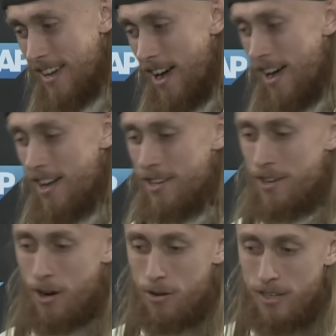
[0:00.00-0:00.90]
Ah, you
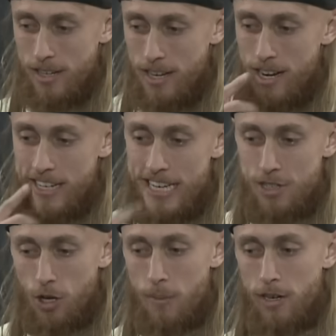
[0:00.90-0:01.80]
know, uh, he
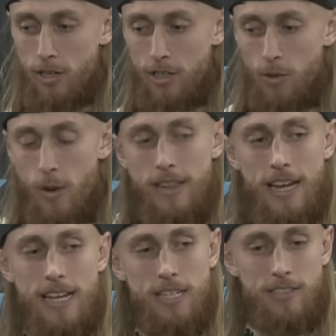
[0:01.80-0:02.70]
told me earlier in the week
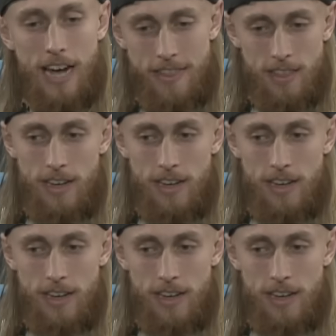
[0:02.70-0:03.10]
that he was like,